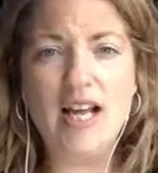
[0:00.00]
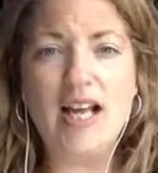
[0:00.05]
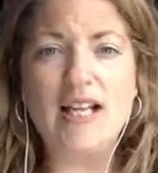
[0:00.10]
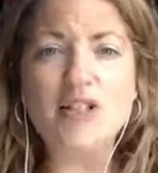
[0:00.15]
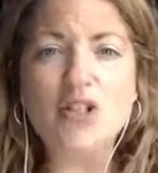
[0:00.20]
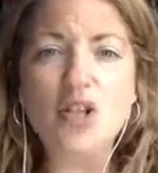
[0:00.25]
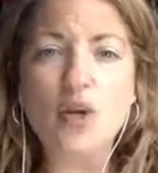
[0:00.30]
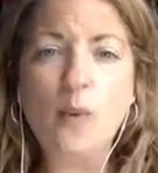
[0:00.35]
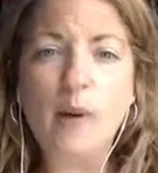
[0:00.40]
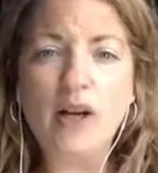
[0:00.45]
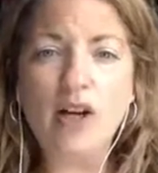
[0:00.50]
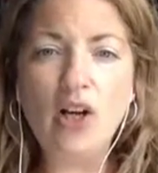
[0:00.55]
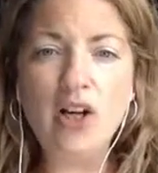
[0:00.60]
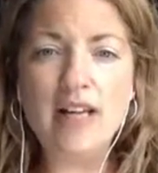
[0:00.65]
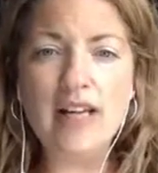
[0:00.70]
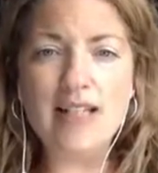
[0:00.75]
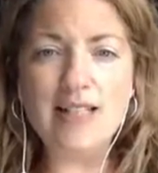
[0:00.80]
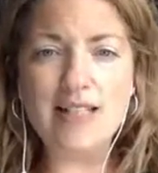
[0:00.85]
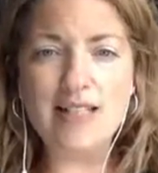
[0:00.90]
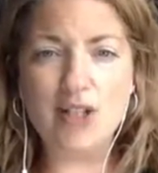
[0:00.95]
And so when
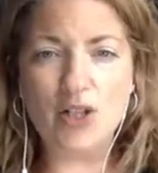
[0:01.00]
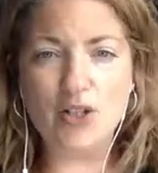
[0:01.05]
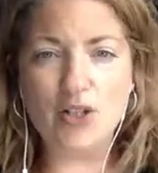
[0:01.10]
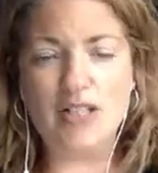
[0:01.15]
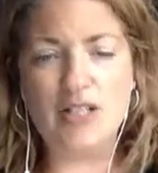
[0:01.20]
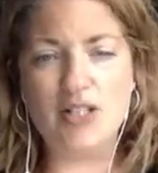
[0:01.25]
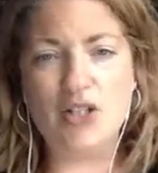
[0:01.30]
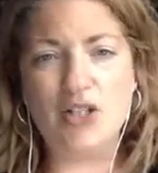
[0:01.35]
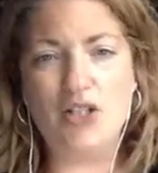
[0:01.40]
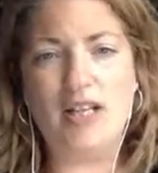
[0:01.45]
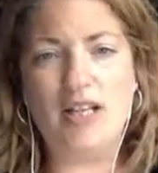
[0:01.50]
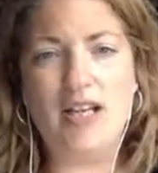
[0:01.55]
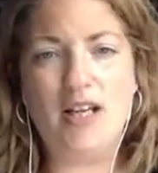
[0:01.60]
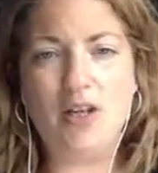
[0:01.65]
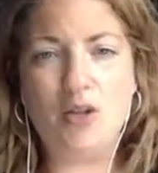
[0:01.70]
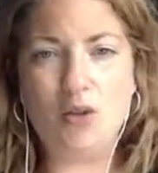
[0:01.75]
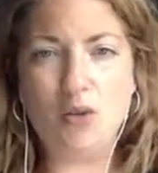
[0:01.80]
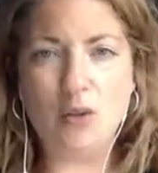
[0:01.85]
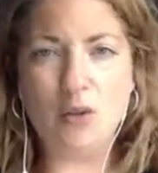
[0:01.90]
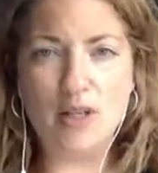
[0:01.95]
I started to
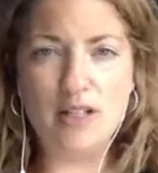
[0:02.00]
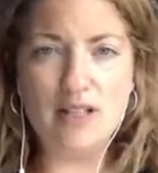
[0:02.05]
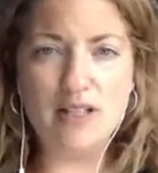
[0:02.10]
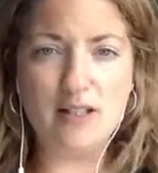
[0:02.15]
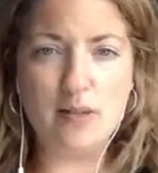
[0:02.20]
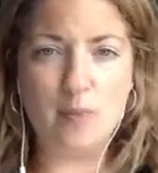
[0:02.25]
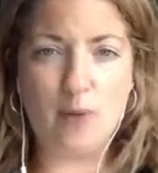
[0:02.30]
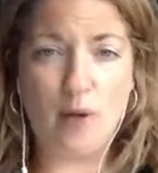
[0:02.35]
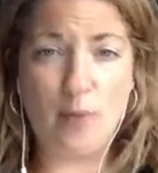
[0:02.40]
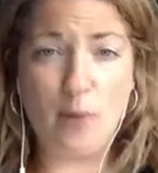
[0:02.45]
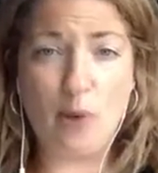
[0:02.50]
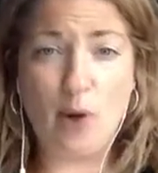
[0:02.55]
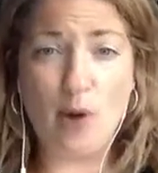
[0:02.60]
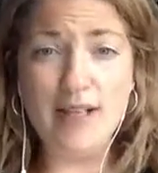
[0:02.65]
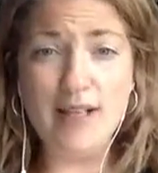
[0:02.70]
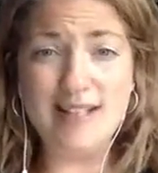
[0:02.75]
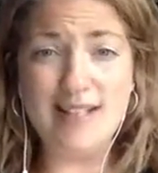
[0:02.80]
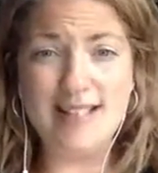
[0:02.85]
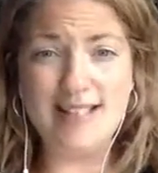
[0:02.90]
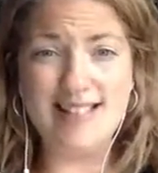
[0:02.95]
increase my
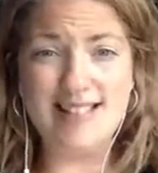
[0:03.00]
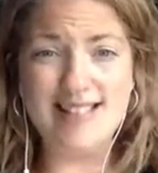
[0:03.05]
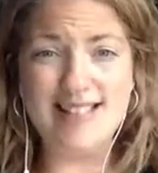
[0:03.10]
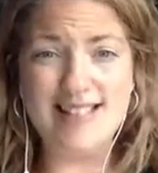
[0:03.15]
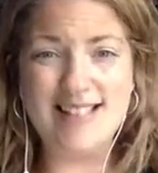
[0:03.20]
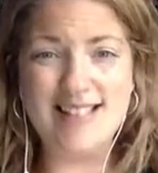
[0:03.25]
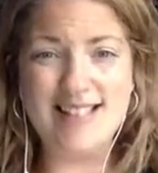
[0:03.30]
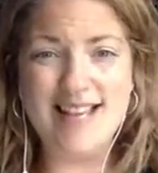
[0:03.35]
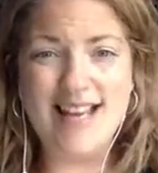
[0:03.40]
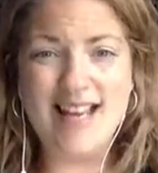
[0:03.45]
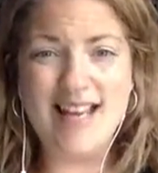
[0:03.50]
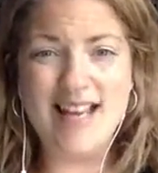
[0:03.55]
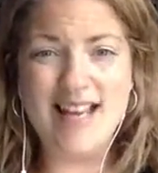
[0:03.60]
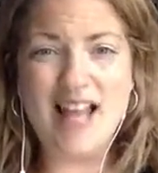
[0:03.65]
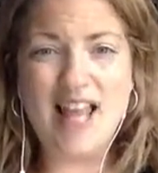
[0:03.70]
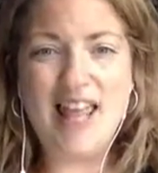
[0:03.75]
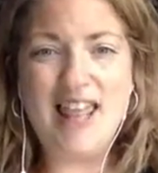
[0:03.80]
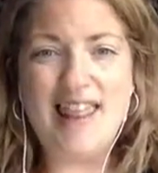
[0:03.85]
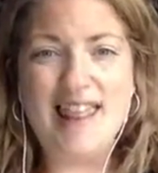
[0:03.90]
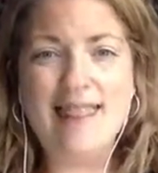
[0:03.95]
prices,
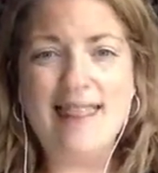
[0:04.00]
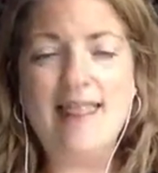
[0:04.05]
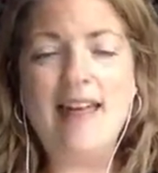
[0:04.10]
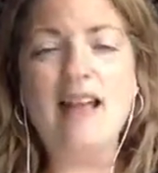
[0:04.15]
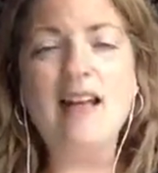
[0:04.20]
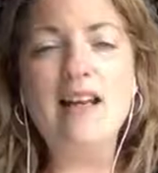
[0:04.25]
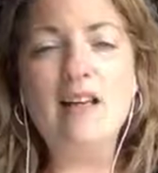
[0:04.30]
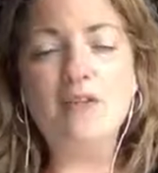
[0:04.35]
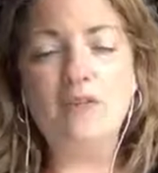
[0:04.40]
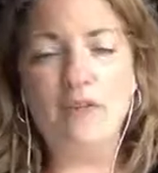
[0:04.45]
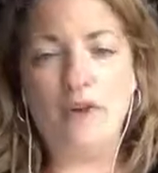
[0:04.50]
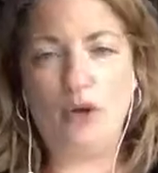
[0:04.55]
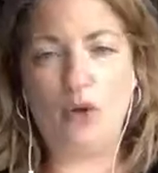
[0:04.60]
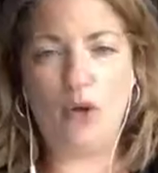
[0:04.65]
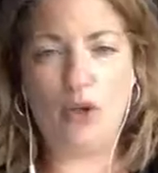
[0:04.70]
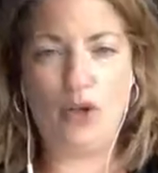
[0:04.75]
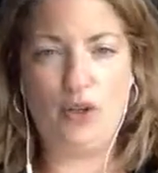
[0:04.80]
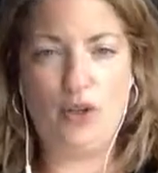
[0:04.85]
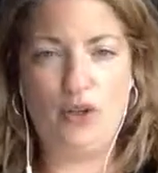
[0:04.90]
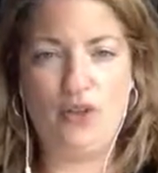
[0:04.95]
then it
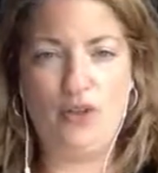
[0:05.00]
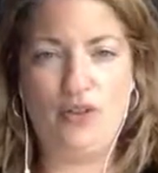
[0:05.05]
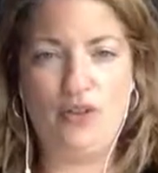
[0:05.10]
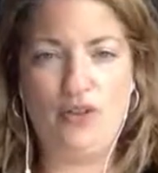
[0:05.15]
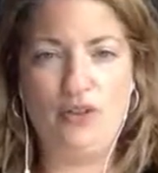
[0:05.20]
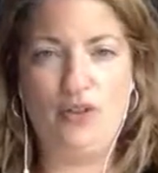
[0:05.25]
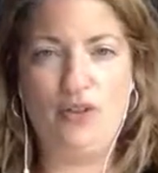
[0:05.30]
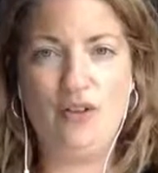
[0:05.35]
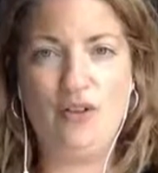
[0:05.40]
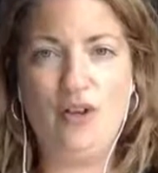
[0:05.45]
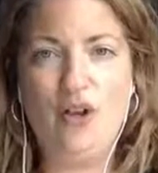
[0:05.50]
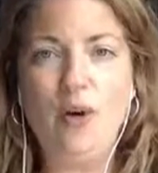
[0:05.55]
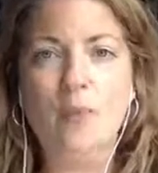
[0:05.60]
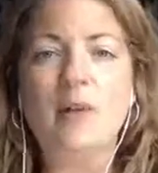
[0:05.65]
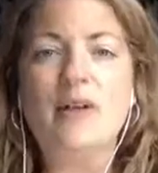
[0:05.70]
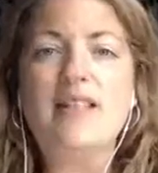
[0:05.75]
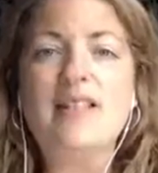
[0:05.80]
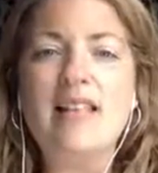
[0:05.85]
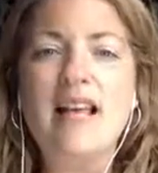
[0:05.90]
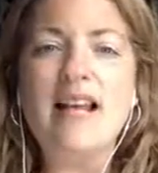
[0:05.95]
felt good,
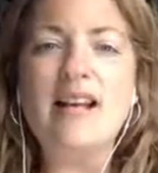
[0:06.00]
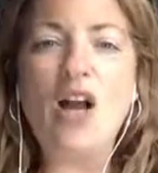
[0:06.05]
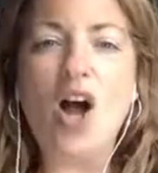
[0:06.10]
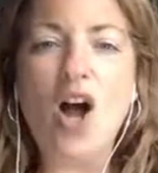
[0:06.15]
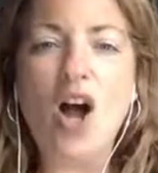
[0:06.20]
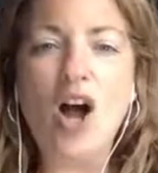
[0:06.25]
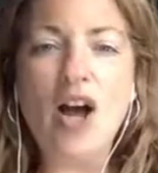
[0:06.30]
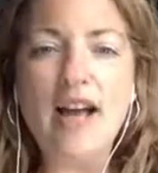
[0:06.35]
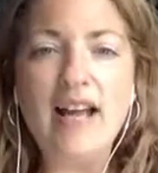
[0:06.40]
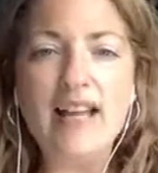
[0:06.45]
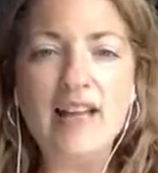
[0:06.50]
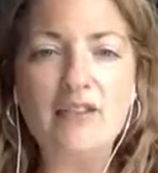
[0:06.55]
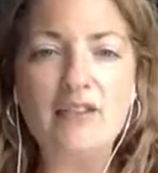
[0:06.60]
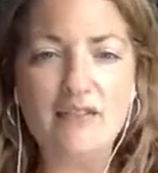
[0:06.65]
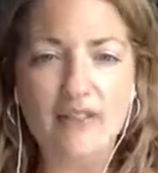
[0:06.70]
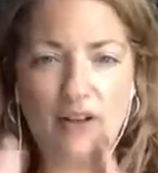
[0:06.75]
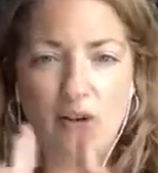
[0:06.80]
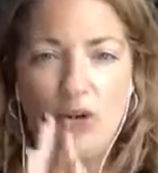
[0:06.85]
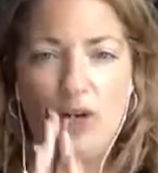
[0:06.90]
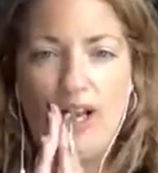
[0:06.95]
because then I
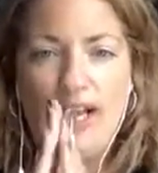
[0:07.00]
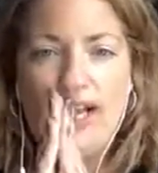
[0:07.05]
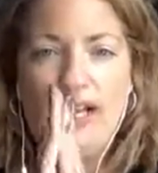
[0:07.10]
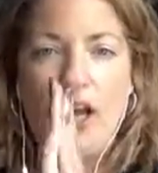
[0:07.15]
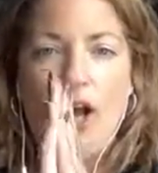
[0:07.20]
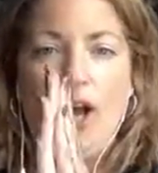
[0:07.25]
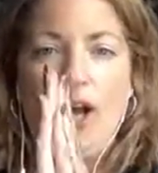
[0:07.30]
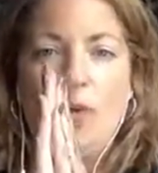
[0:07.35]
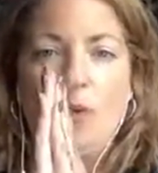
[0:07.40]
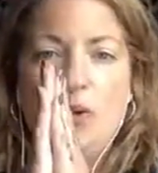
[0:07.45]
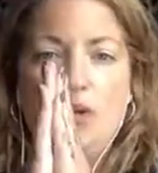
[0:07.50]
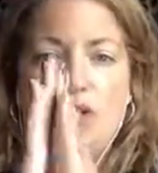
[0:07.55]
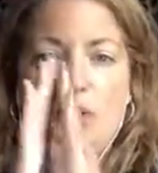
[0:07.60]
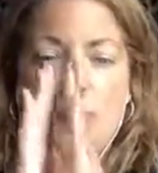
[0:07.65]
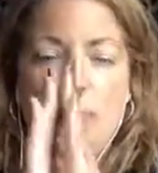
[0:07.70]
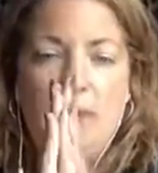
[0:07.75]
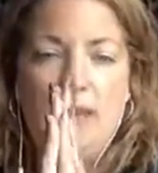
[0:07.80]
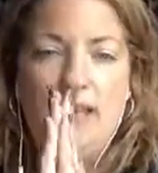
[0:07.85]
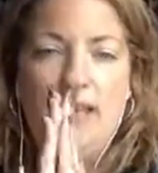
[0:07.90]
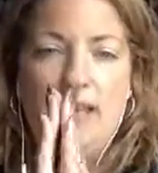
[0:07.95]
felt like I was
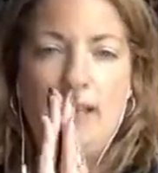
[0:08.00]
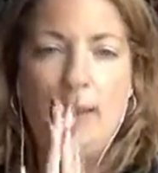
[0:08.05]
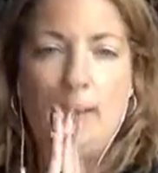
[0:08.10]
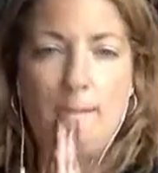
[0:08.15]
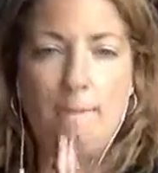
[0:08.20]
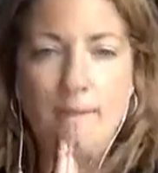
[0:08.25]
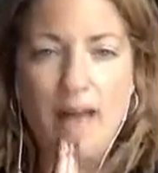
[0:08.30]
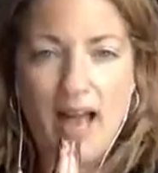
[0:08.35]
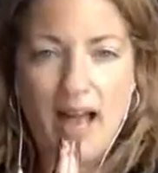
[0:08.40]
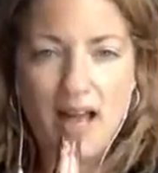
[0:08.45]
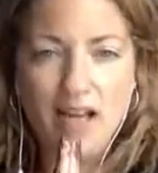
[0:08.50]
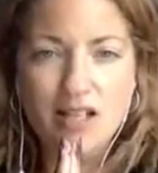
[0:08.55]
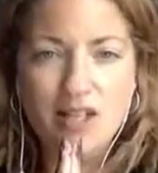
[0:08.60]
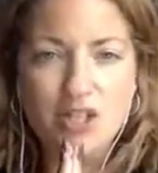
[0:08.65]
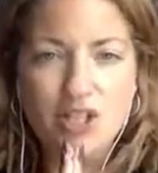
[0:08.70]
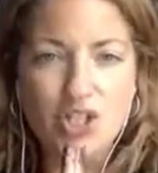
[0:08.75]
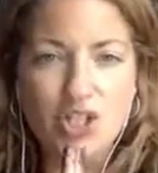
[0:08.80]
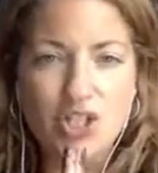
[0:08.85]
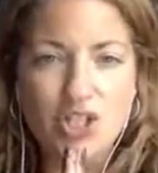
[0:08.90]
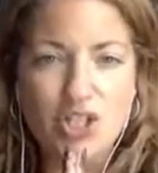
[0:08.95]
being
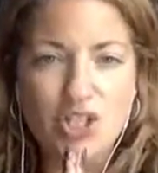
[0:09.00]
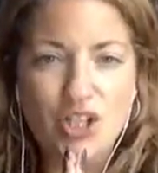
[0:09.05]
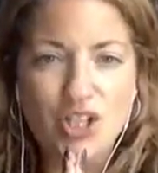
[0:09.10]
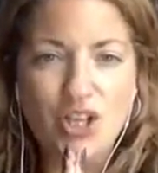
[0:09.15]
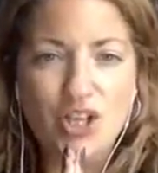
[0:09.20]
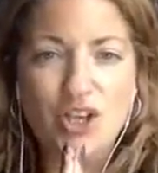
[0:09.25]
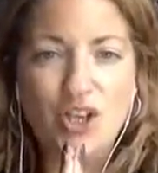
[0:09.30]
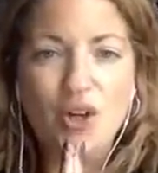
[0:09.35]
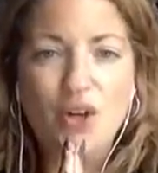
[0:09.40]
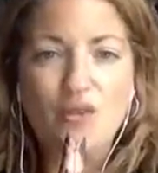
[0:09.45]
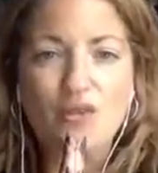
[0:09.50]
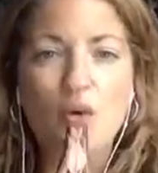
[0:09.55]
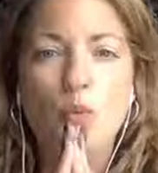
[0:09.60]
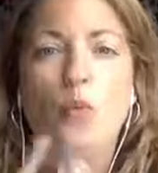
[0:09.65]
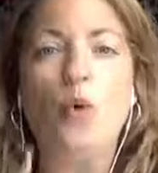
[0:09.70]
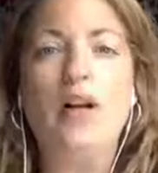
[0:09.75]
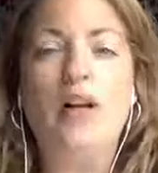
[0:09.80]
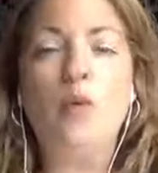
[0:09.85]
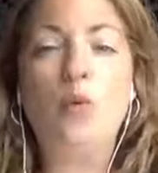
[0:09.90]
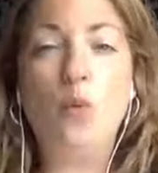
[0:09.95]
matched for
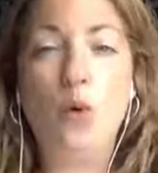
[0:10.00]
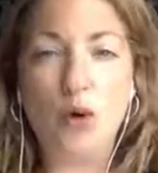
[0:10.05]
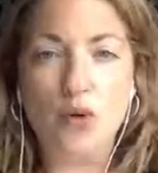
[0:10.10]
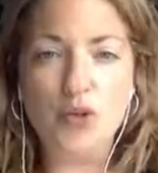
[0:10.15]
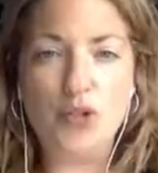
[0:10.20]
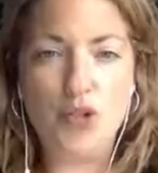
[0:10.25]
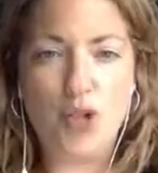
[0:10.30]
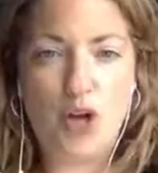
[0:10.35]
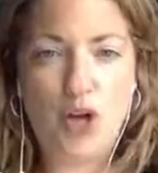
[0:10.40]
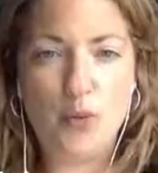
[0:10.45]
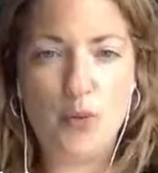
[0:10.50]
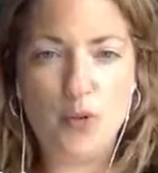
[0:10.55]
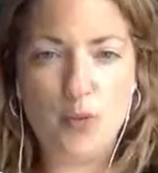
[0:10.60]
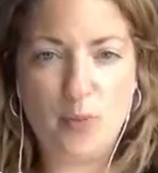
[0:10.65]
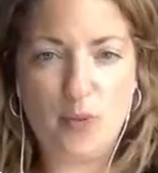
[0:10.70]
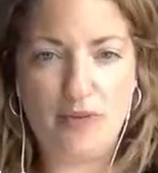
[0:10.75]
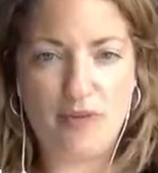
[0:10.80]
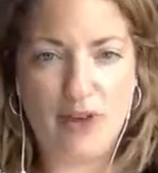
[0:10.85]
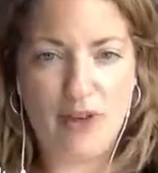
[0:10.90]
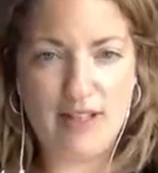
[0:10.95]
what it was that I was
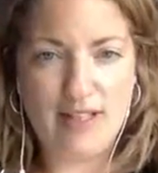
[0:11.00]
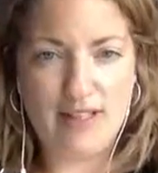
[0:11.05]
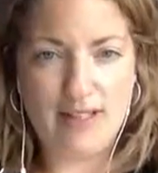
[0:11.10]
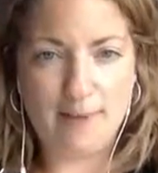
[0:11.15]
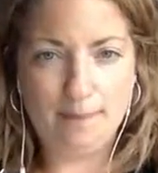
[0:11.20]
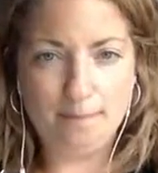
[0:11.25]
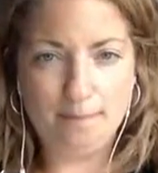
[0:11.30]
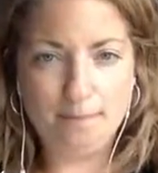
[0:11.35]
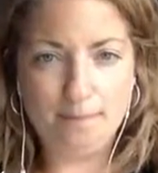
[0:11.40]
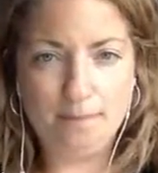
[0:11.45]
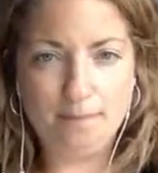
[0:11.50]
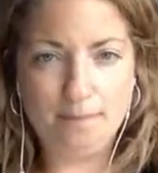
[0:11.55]
providing.